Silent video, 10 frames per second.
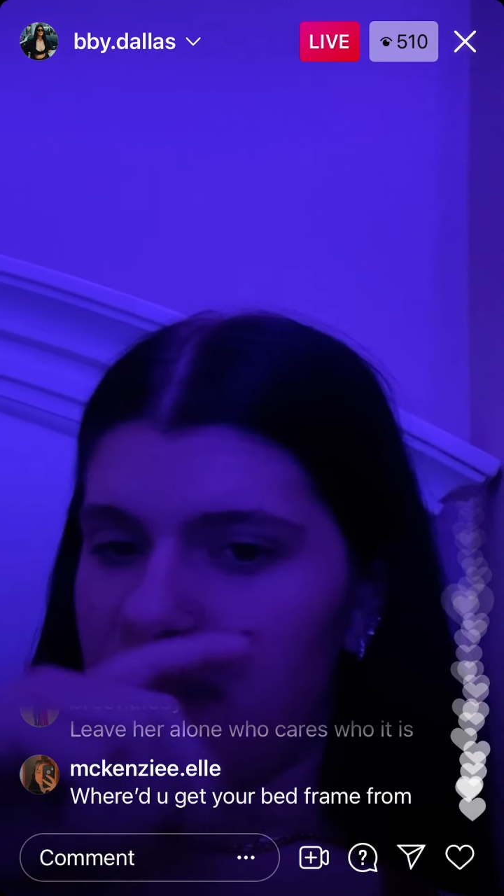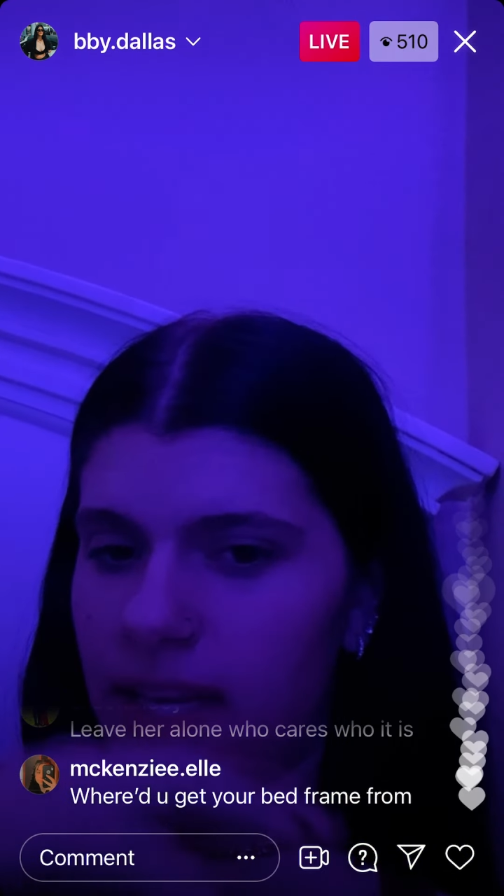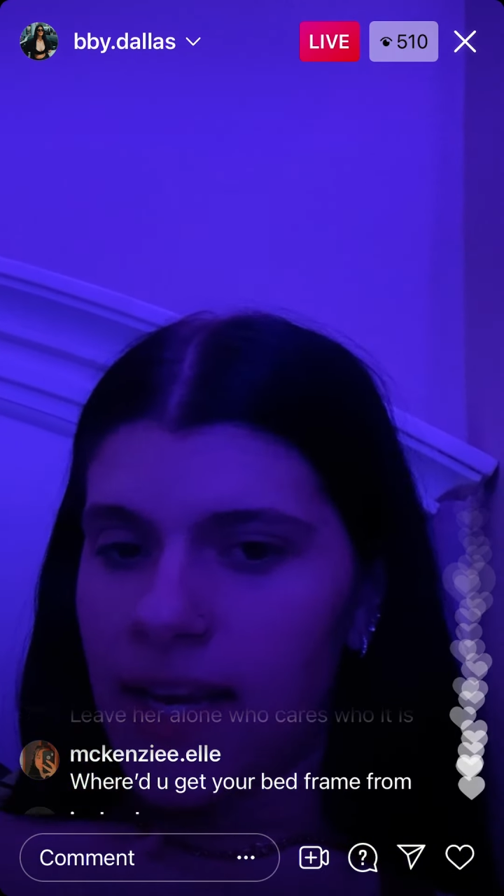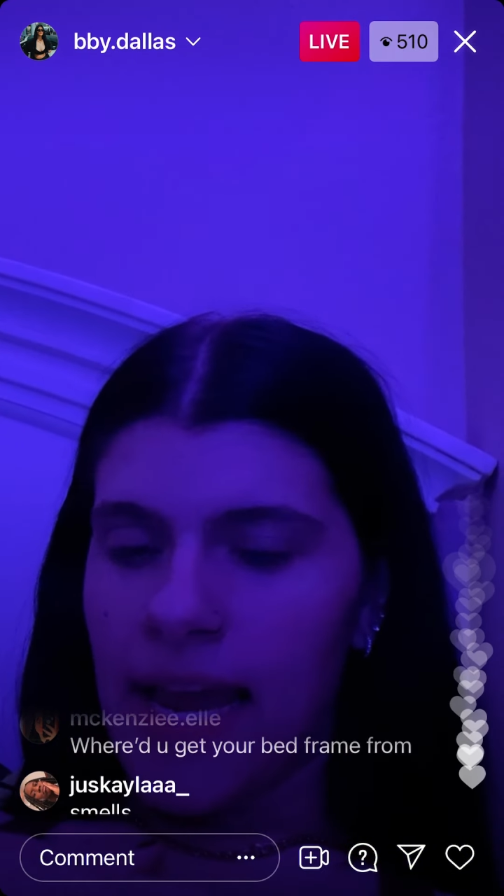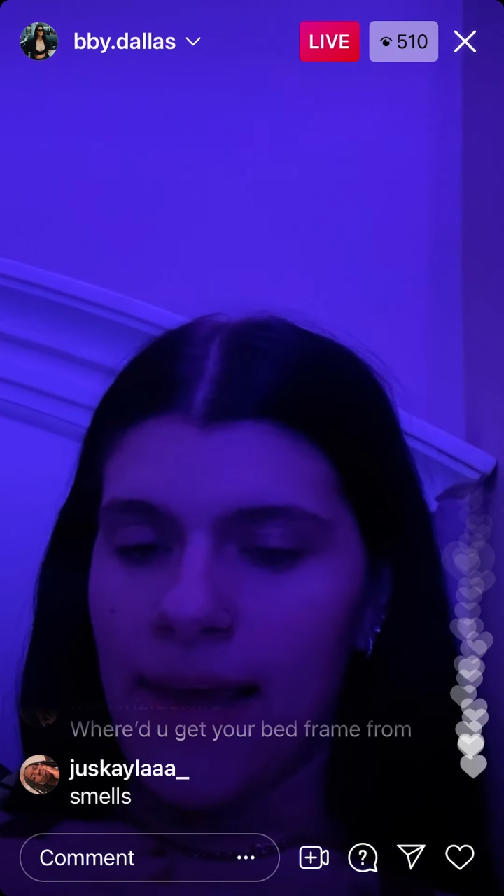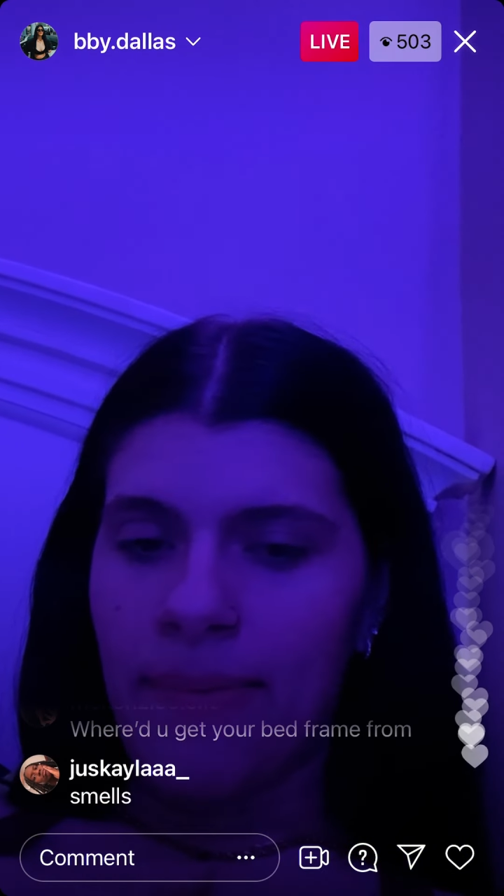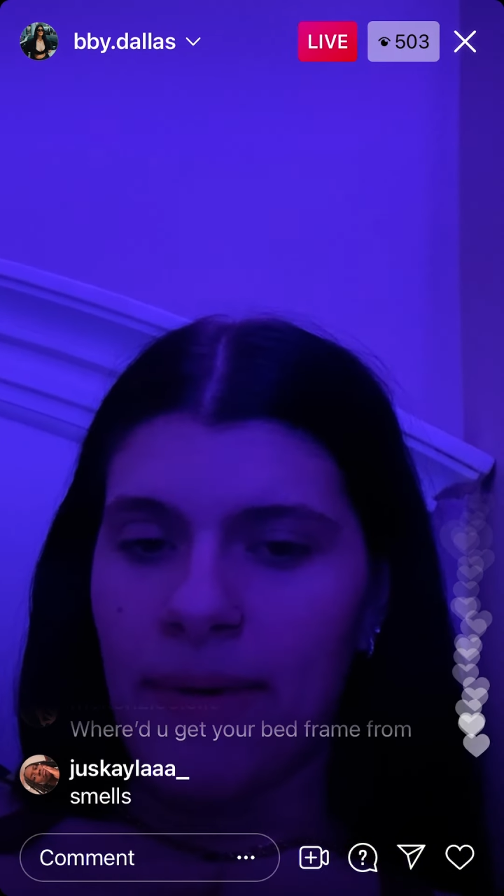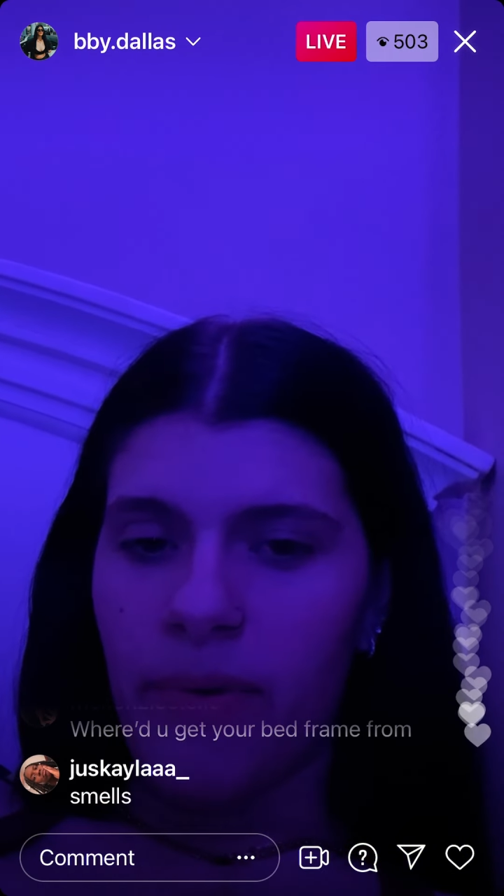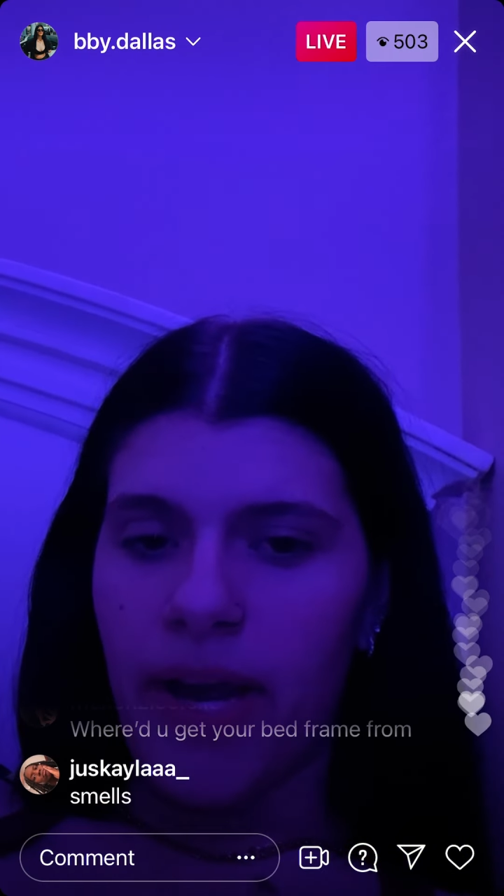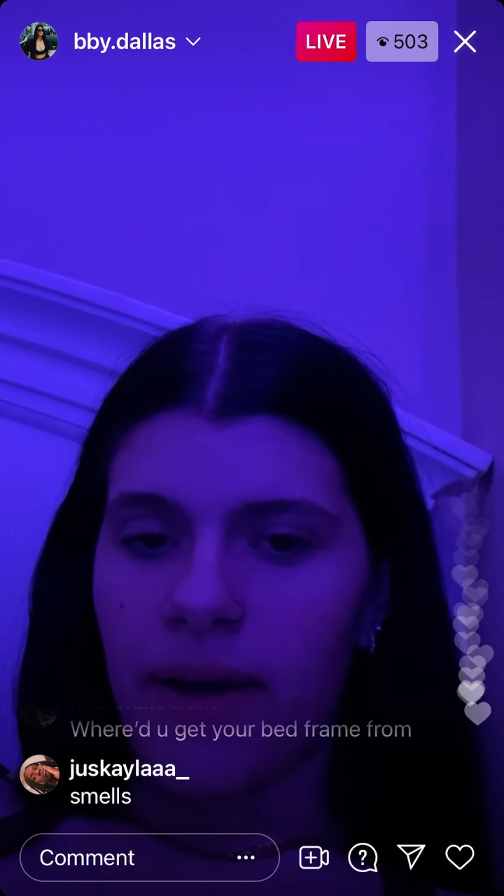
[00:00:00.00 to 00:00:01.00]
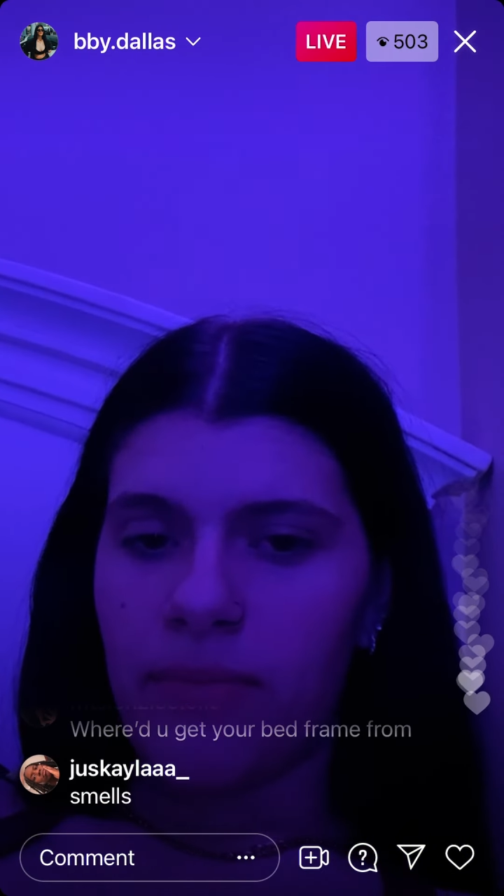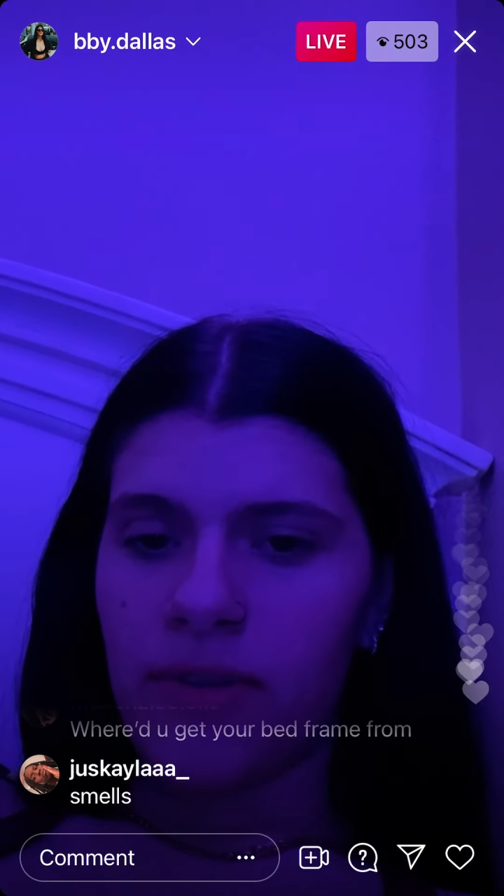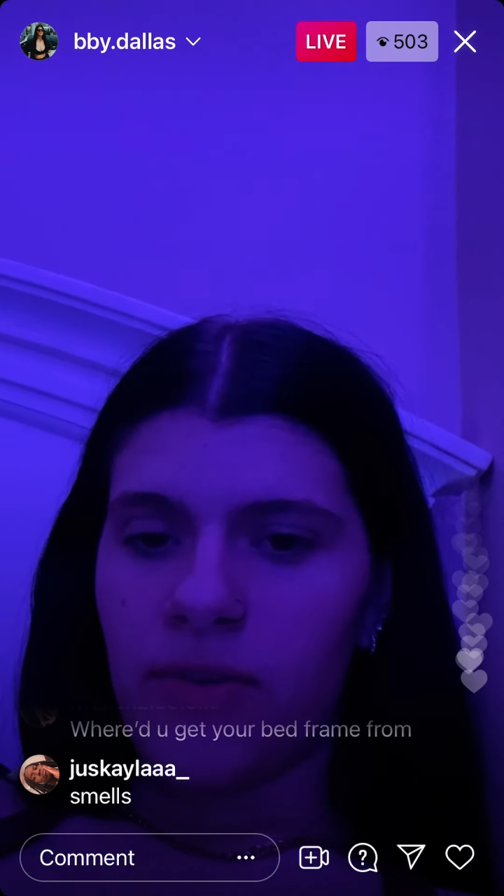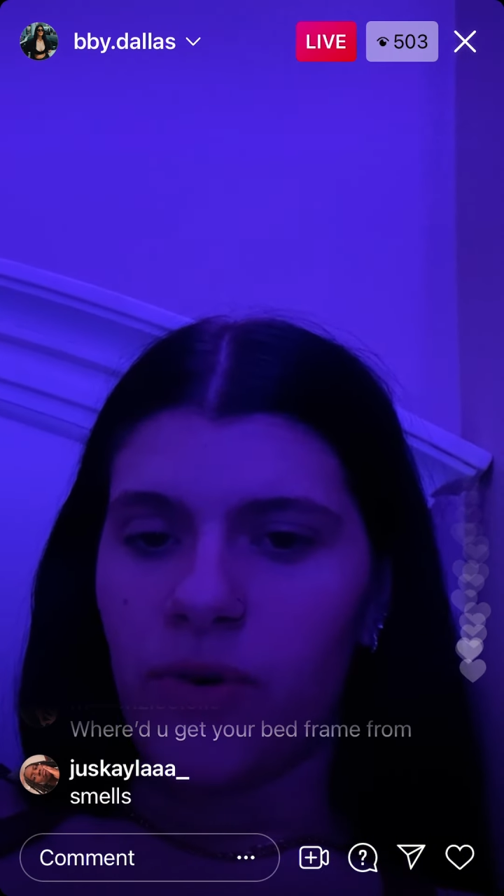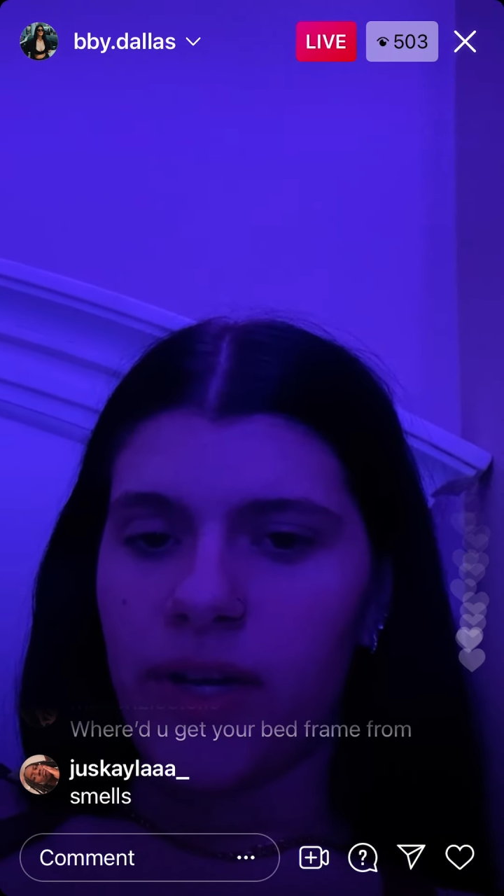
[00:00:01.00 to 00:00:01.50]
Didn't AP break up
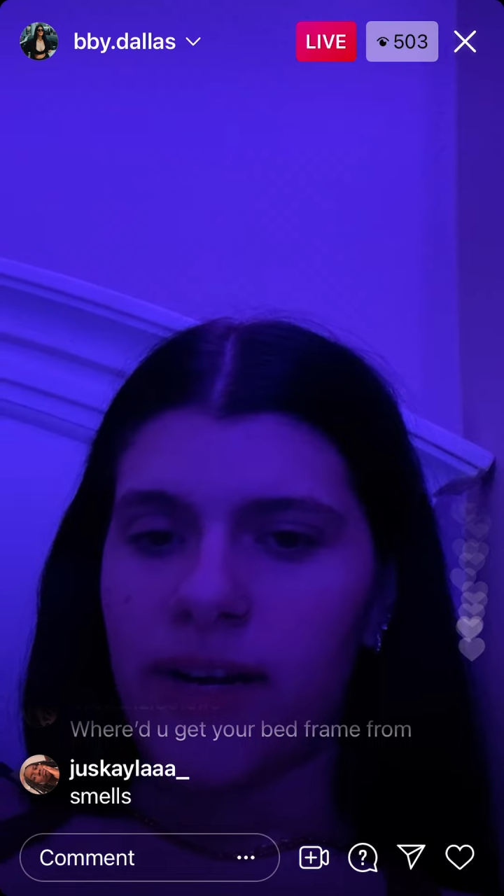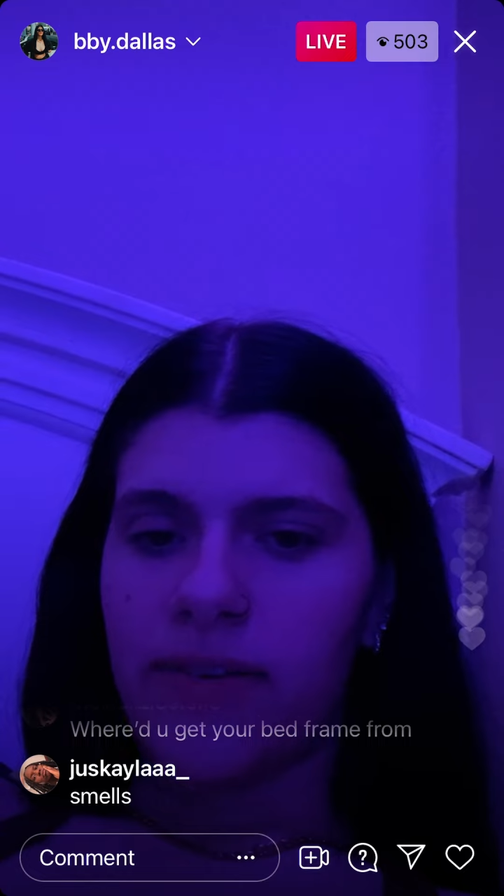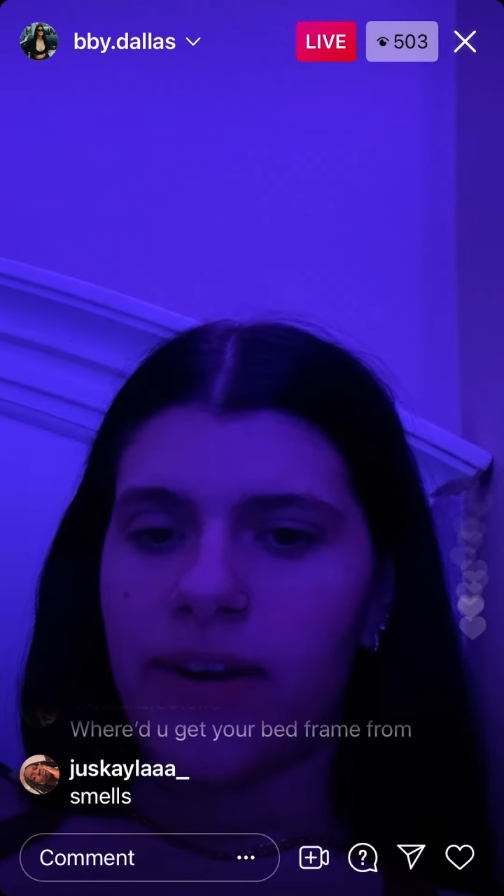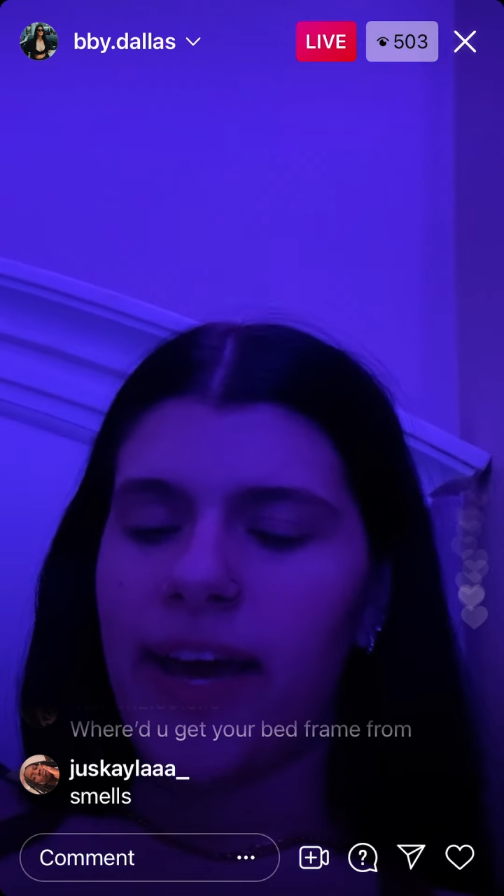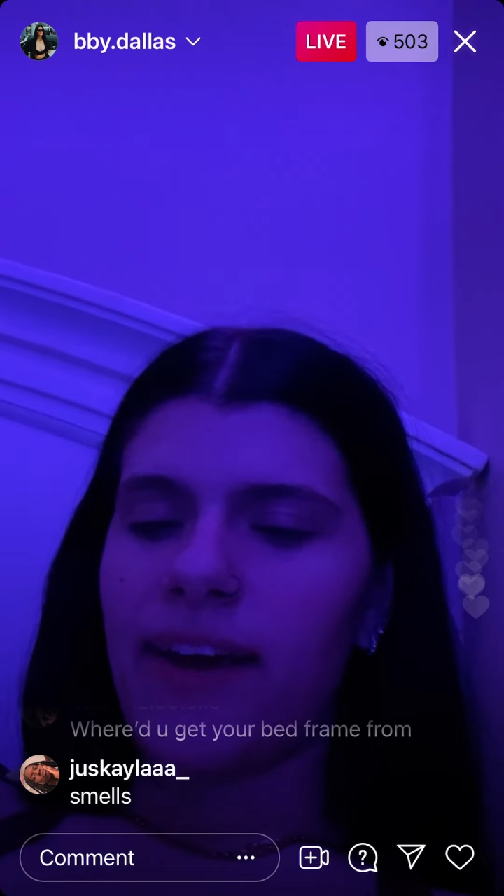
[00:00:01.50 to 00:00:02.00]
with you, clown?